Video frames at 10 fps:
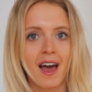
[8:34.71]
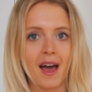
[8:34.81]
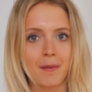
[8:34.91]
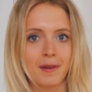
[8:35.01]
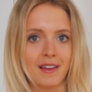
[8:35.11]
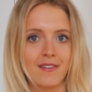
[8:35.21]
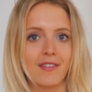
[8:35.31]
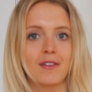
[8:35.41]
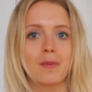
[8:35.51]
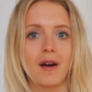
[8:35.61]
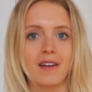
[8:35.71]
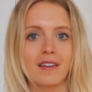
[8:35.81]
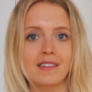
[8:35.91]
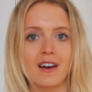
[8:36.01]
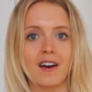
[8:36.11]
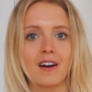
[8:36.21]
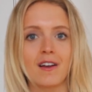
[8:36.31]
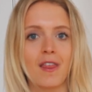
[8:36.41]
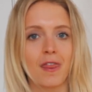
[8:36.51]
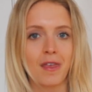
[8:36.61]
I believe that their products
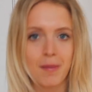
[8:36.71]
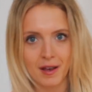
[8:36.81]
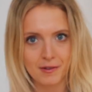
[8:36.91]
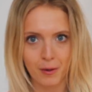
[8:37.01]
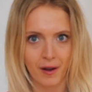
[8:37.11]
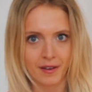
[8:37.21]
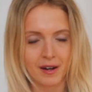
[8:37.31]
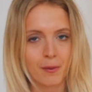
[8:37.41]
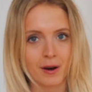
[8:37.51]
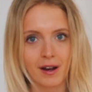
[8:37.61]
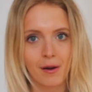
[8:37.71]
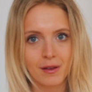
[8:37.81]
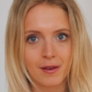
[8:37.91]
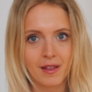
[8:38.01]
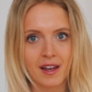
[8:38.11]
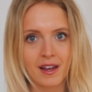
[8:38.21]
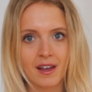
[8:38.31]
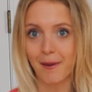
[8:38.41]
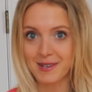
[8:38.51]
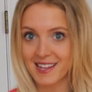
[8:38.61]
are the best quality workout clothing.
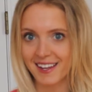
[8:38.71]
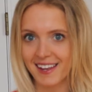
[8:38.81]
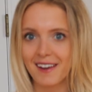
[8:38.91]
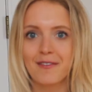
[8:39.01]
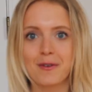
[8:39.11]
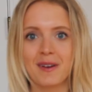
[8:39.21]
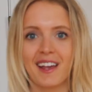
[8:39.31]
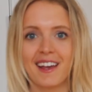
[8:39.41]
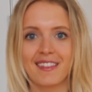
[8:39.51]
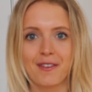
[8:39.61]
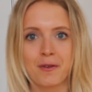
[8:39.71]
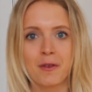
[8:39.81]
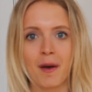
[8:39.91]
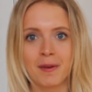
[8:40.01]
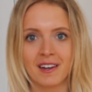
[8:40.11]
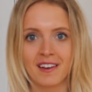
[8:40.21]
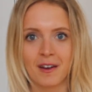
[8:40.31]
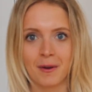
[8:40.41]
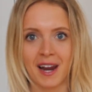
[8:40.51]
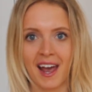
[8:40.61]
I was thinking of doing a Lululemon
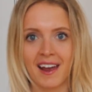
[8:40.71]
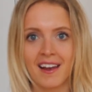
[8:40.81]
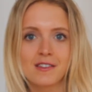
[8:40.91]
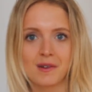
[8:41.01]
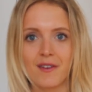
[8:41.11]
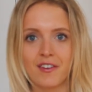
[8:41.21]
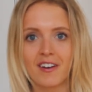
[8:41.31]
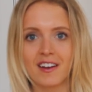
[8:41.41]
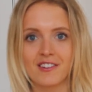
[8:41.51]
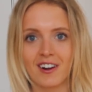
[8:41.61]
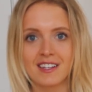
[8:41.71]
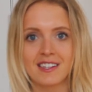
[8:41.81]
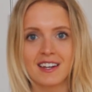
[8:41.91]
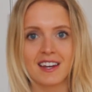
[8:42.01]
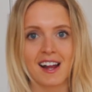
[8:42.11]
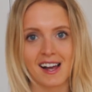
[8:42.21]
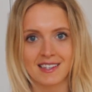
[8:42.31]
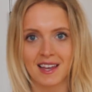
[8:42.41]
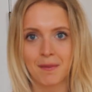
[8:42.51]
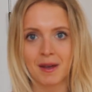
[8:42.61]
Q&A, so if you're interested in
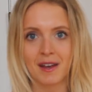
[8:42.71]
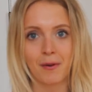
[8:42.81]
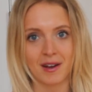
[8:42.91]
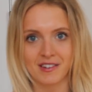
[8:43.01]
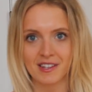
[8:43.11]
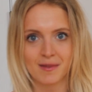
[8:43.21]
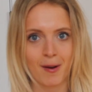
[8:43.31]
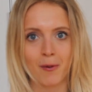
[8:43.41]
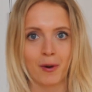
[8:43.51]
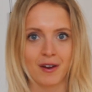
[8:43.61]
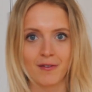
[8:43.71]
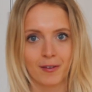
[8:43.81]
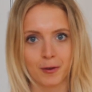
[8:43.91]
asking me questions about working for